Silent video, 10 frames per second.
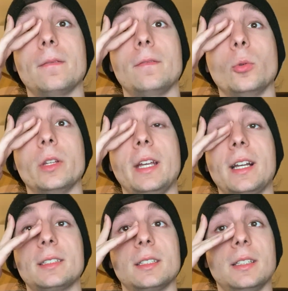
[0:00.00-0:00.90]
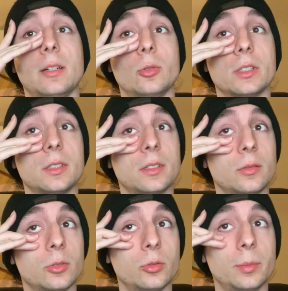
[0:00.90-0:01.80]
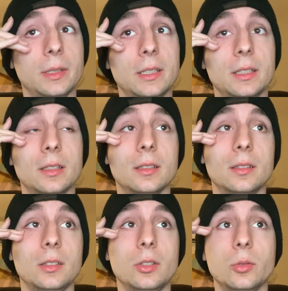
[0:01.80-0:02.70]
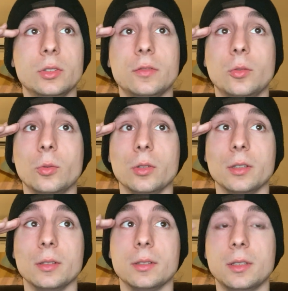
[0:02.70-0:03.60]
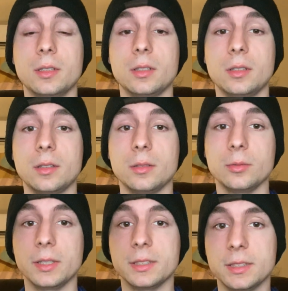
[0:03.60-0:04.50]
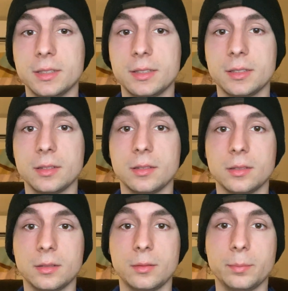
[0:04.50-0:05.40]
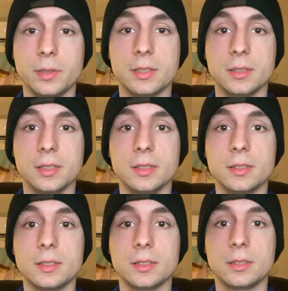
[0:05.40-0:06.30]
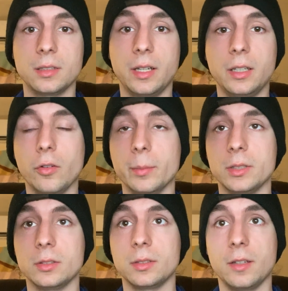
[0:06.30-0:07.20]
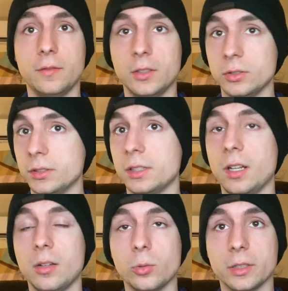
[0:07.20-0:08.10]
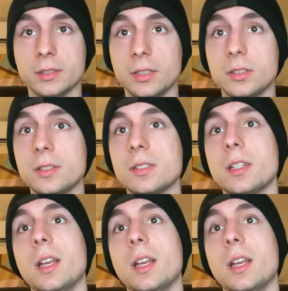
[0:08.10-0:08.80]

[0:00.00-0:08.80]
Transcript: For the access network, which would be used for residents, businesses, and government officials and organizations,